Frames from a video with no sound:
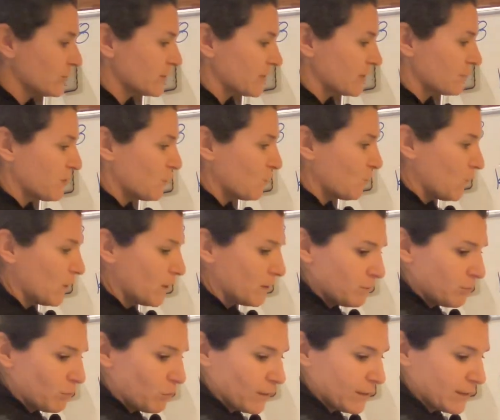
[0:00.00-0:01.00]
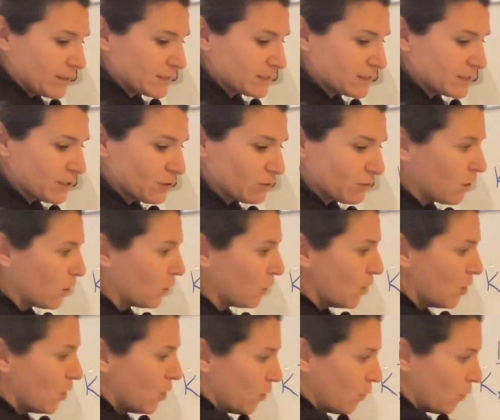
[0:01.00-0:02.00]
it's going to be
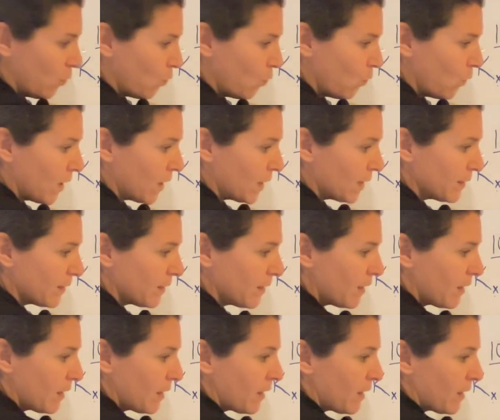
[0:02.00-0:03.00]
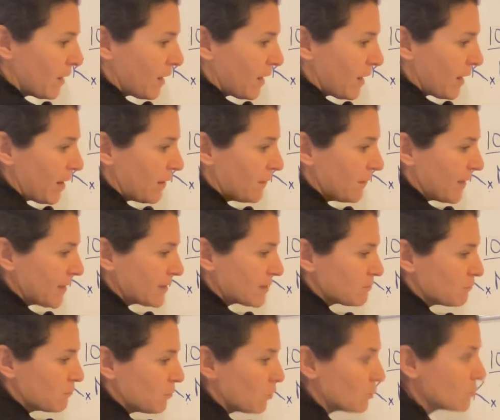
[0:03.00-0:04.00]
1.01, and
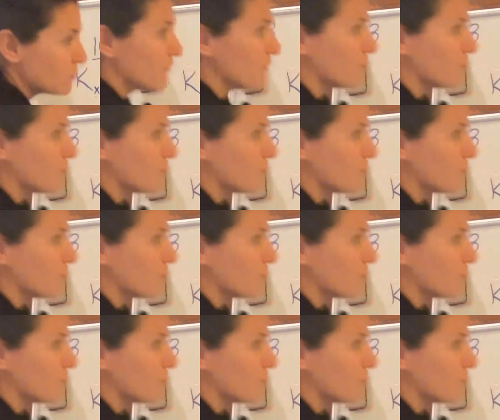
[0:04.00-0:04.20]
that's moles